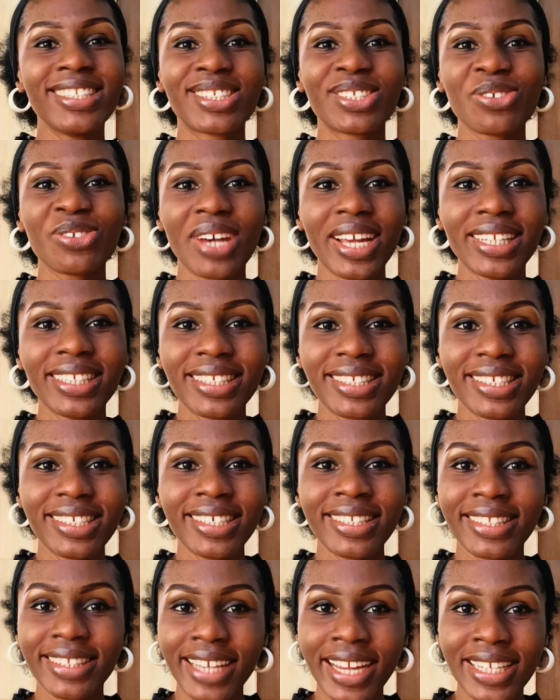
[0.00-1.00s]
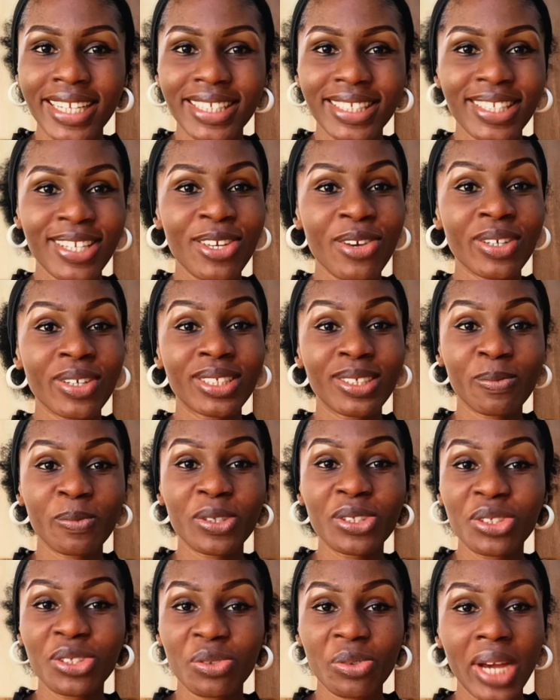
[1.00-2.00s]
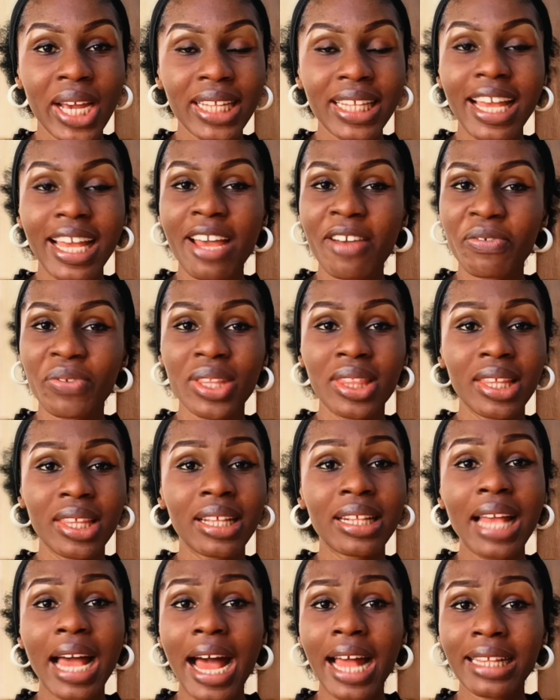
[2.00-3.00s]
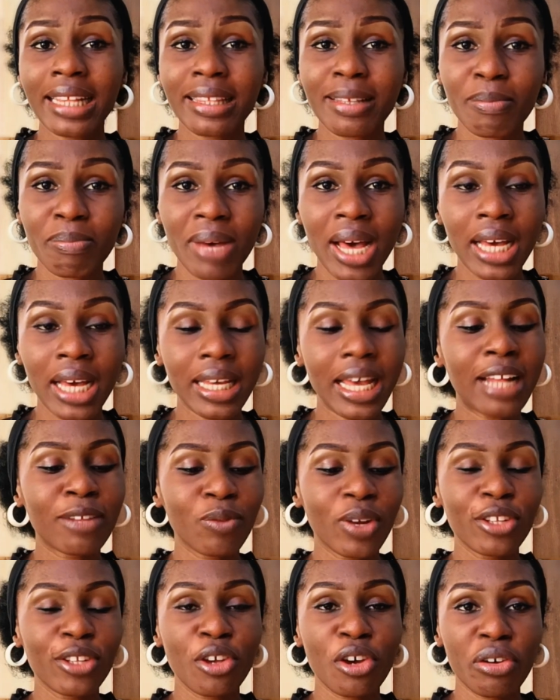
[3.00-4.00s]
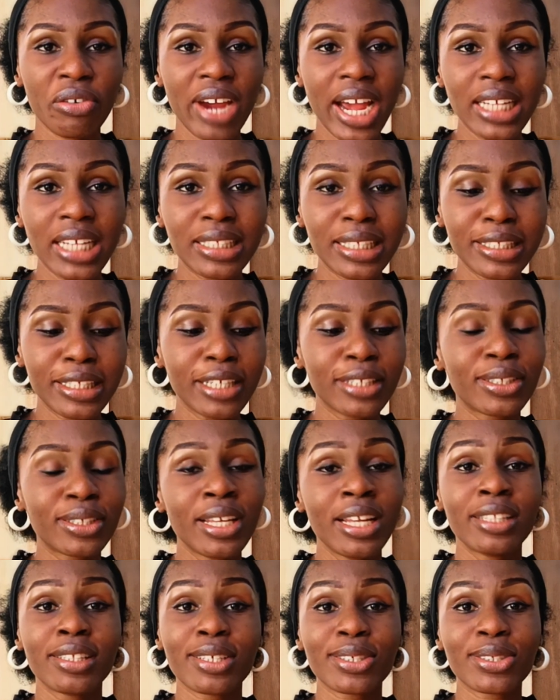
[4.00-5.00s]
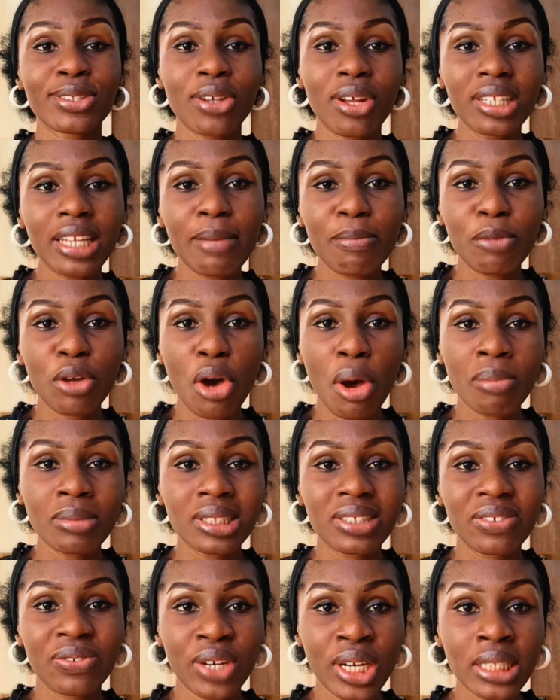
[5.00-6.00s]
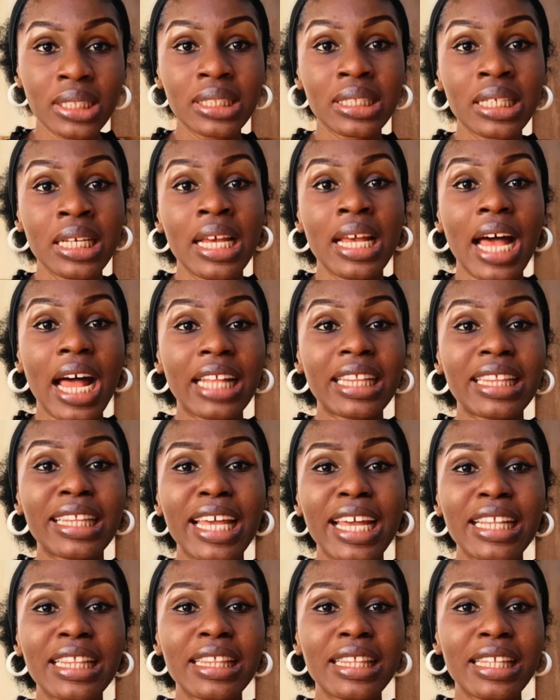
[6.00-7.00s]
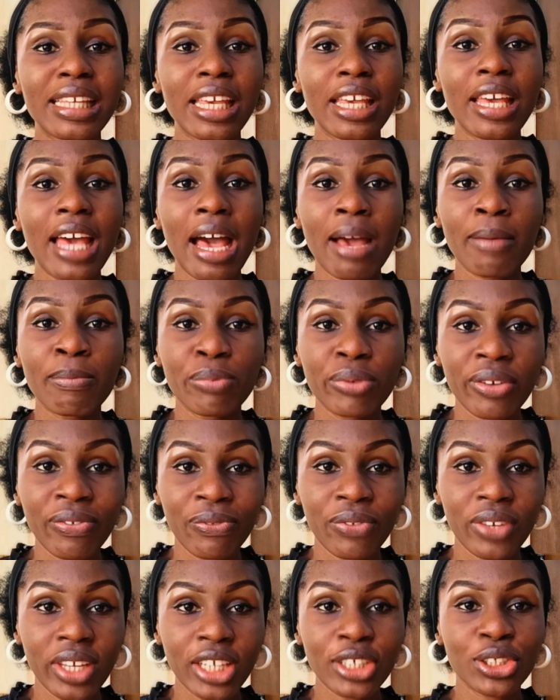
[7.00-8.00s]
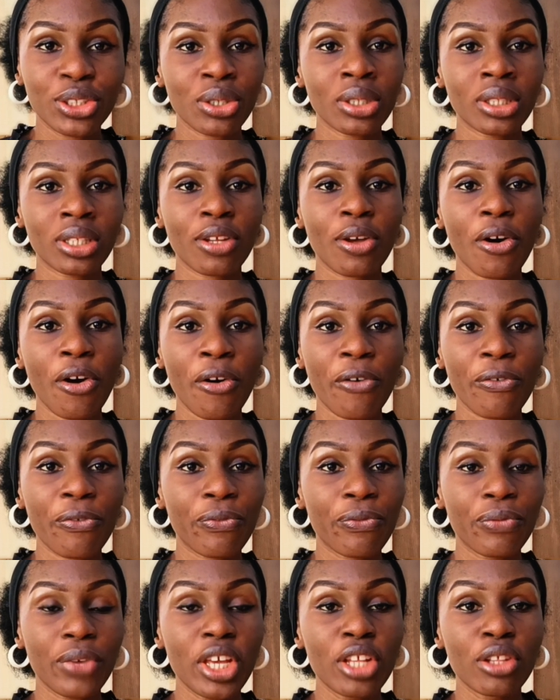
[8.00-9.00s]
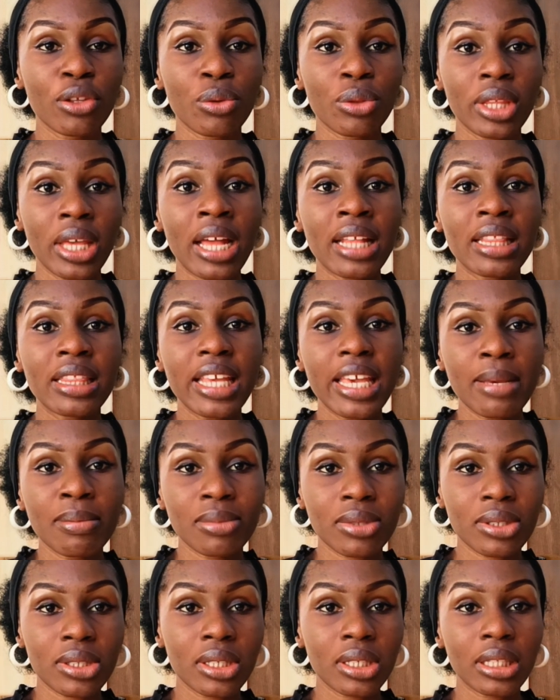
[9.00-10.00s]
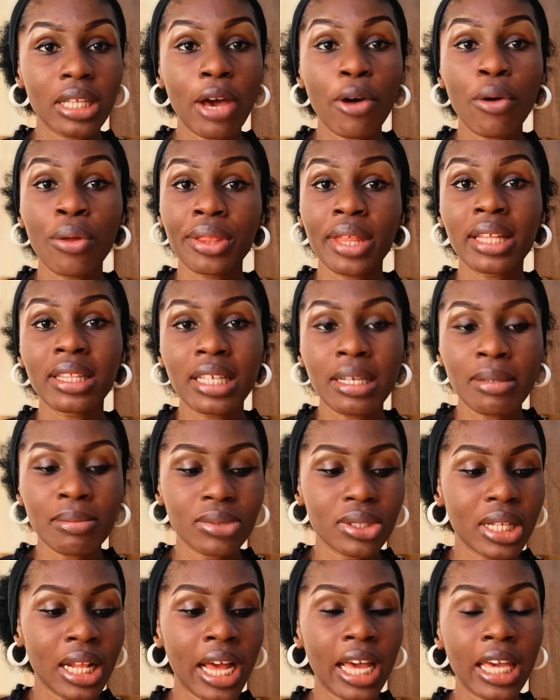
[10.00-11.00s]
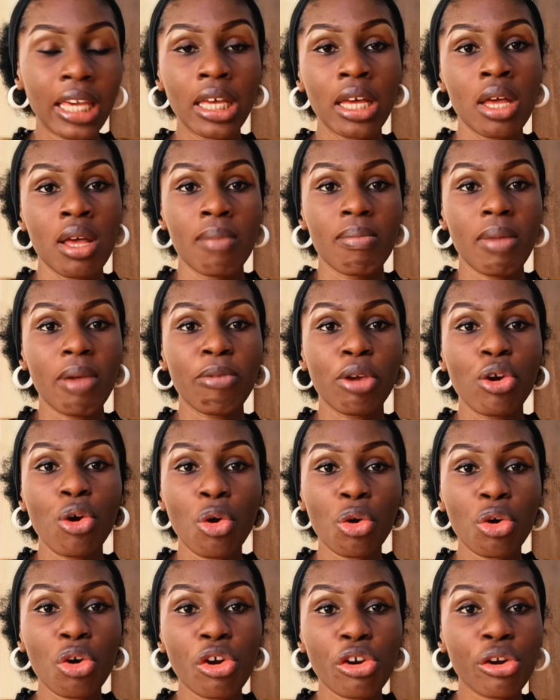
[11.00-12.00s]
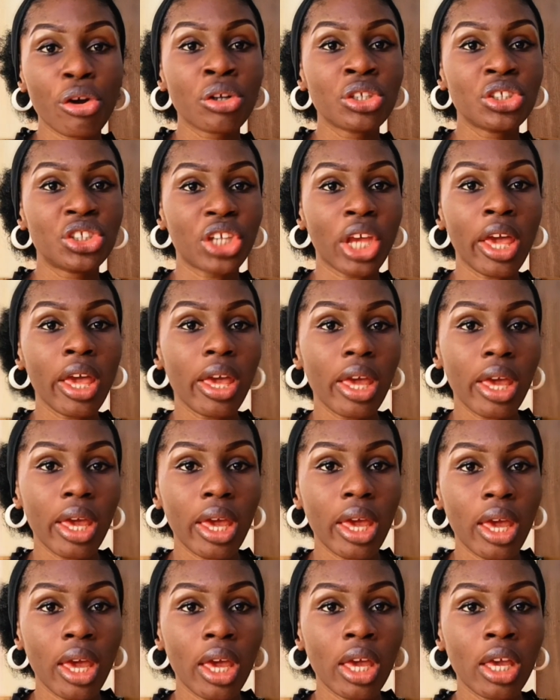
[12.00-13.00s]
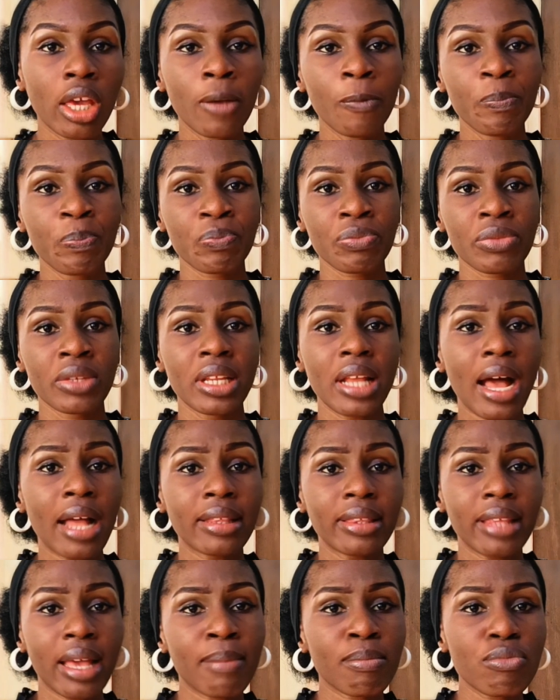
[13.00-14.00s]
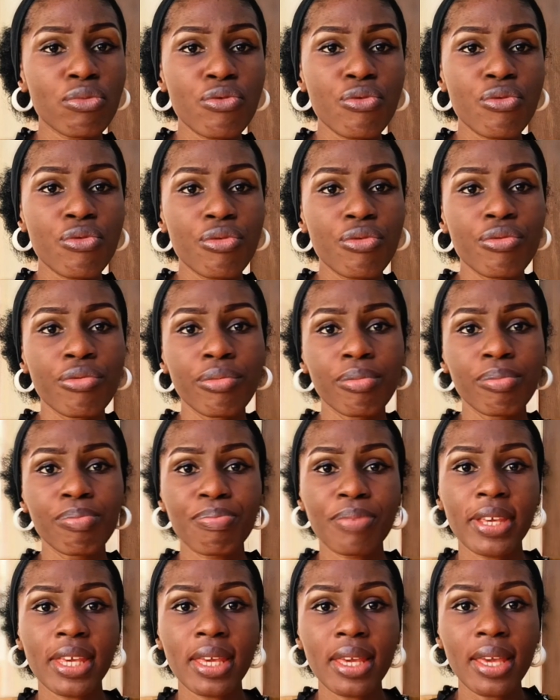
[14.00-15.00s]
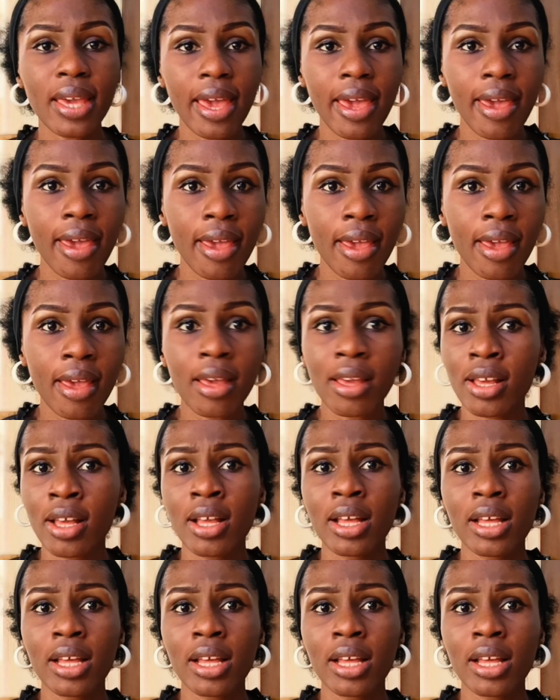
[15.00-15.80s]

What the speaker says: 20, 30, you're supposed to write everything at the back. And when you're writing it, the surname comes first, and then the abbreviation of their names, their other names, like maybe Okoro J.A., Adamu B.A.,